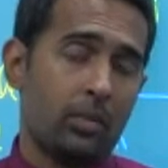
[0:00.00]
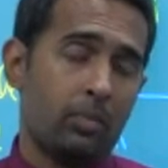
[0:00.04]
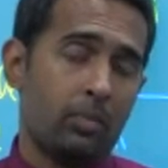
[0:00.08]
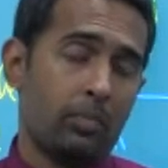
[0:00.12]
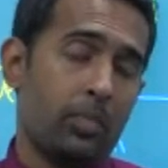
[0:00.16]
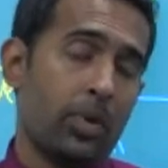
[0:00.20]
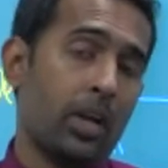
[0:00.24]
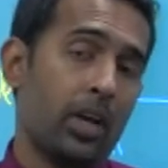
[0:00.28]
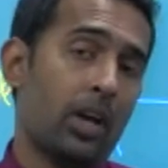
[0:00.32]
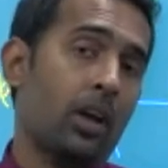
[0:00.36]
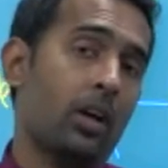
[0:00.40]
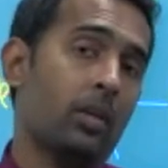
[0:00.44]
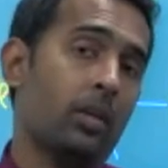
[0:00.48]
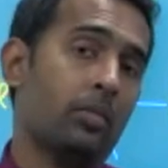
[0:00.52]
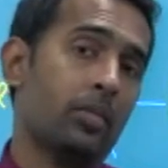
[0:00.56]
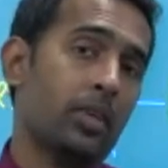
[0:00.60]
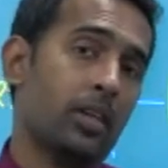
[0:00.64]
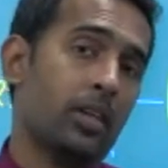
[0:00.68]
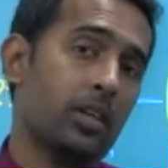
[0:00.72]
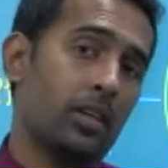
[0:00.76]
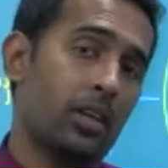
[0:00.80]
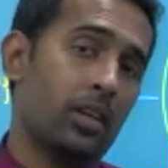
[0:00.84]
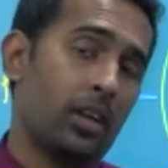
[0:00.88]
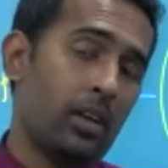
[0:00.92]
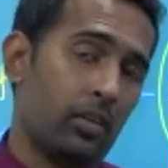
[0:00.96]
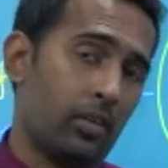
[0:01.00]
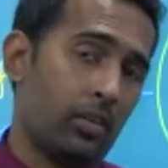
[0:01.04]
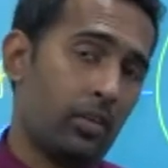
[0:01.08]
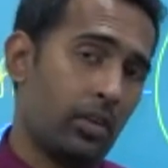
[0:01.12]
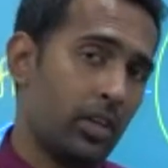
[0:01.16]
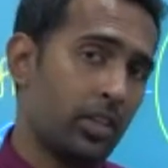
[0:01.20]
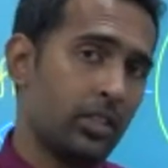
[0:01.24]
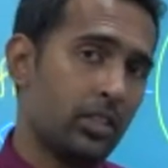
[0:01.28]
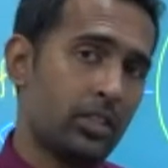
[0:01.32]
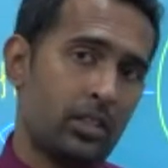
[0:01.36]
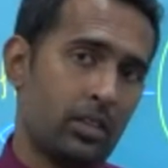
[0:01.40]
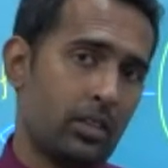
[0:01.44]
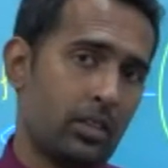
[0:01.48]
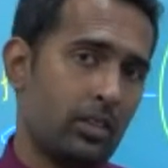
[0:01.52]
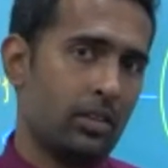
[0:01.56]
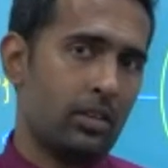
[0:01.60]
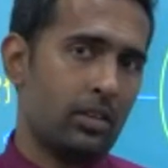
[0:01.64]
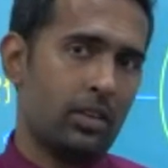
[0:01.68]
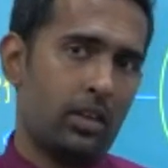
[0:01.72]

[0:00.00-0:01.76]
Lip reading: impairment, interest,